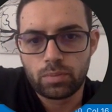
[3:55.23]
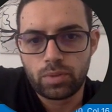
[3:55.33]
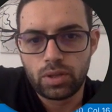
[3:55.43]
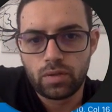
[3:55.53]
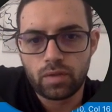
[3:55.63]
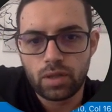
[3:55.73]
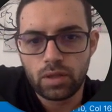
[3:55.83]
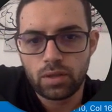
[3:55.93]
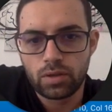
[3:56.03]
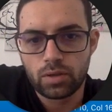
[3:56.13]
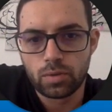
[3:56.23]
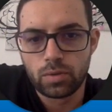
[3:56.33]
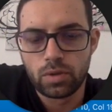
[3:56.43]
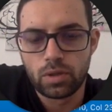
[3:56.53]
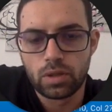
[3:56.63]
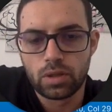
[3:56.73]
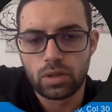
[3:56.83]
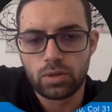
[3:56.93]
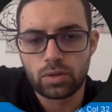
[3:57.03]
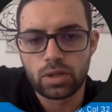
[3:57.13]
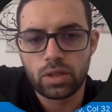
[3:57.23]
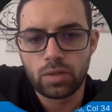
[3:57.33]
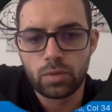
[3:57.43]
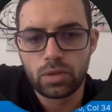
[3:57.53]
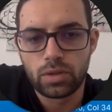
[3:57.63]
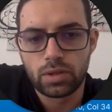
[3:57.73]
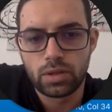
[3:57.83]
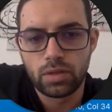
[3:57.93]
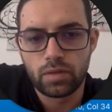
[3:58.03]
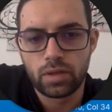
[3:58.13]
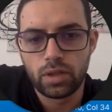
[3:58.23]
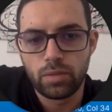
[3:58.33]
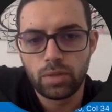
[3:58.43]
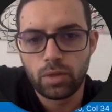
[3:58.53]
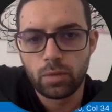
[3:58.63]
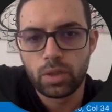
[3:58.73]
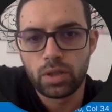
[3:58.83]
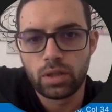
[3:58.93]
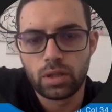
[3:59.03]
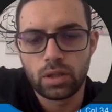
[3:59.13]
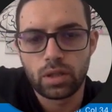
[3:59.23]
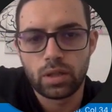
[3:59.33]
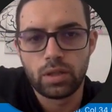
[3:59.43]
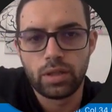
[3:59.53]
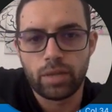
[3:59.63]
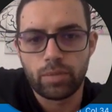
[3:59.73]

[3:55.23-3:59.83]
predefined so uh, your client will receive an email when the app